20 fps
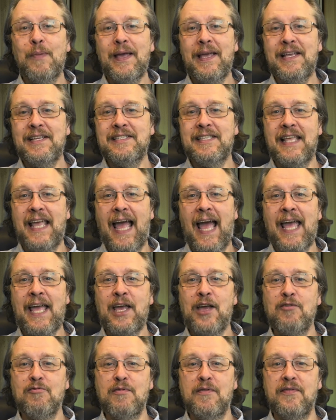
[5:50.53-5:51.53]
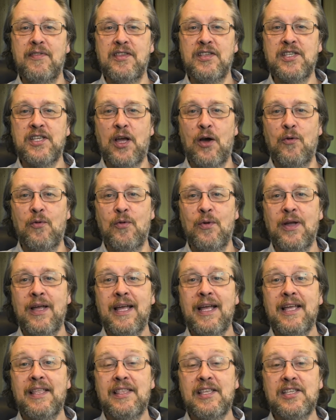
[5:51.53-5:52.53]
is the anchor of the soul,
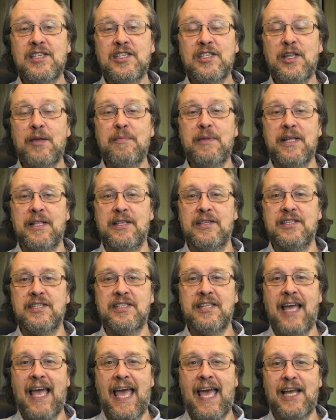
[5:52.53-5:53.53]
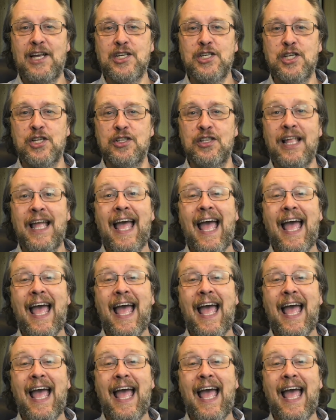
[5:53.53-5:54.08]
the stimulus to action,